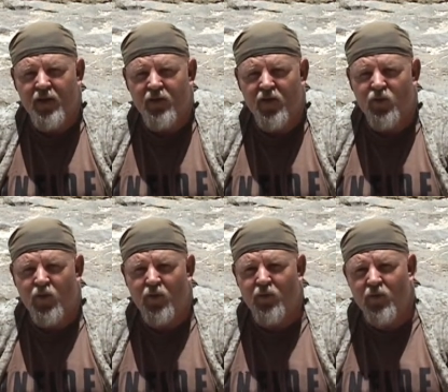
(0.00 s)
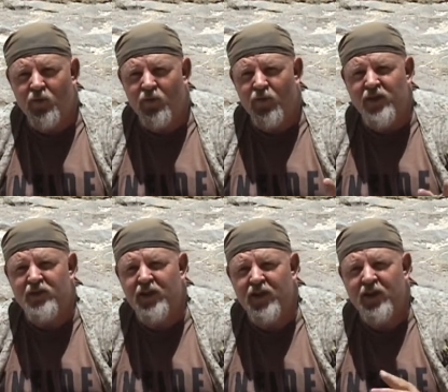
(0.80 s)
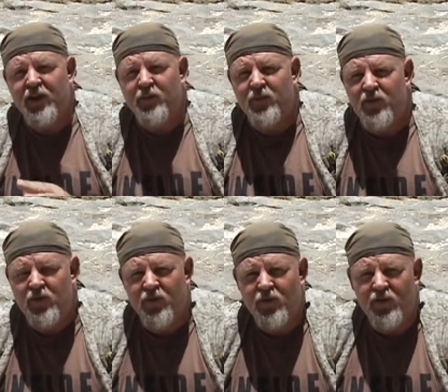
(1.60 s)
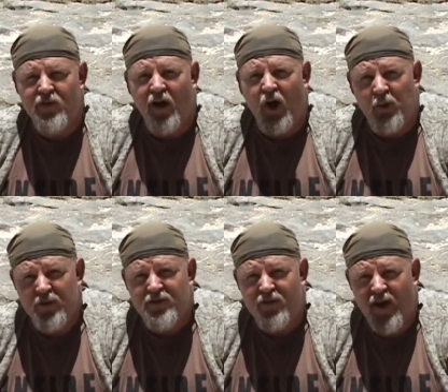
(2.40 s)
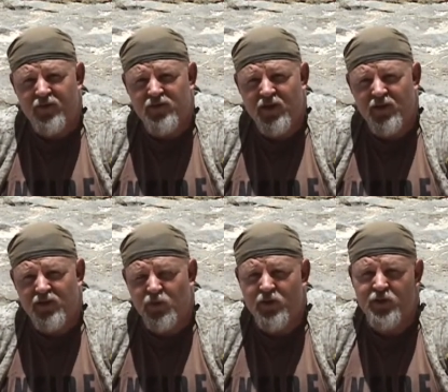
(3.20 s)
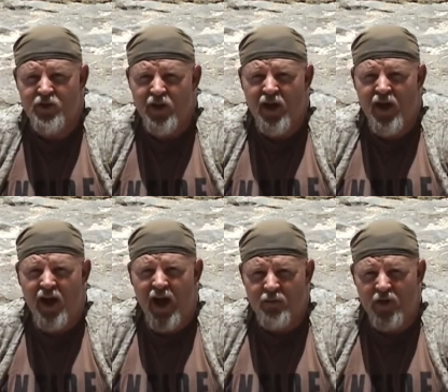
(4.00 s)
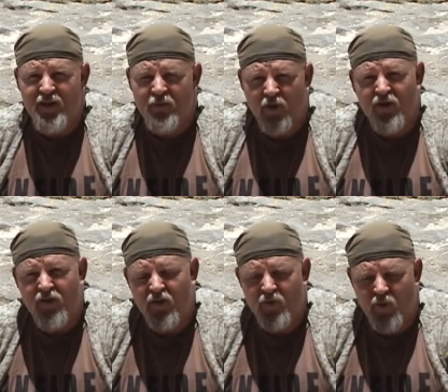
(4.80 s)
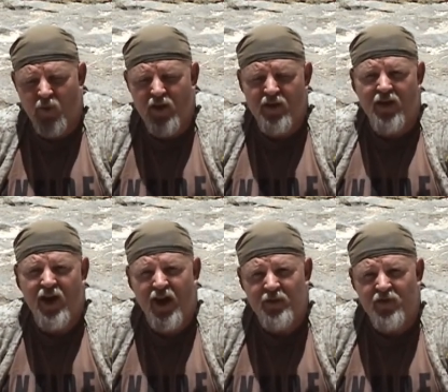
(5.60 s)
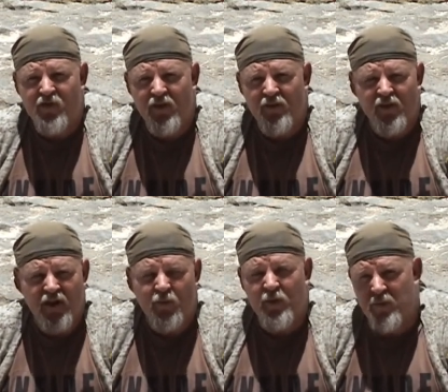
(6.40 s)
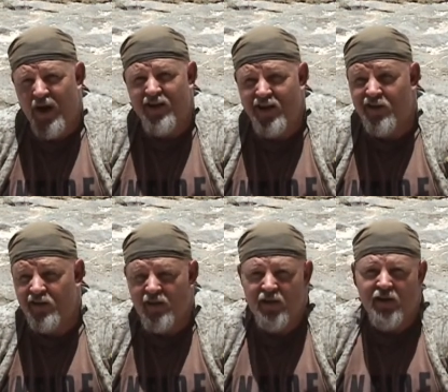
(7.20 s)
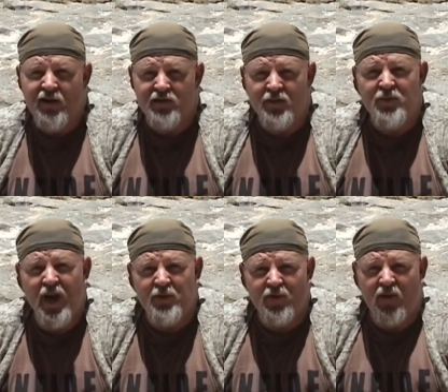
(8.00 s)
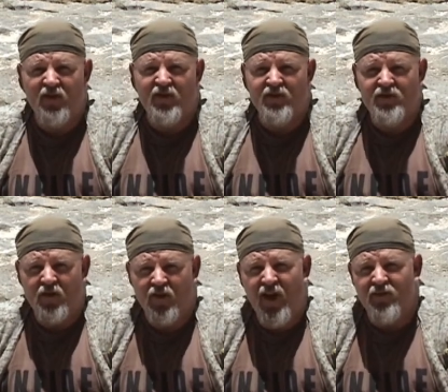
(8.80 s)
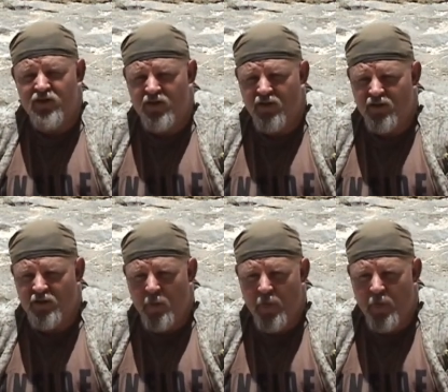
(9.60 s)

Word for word: this will eventually lead up to urban survival skills, which I believe pretty soon with the way the economy is going, everything that we may need some type of urban survival skills.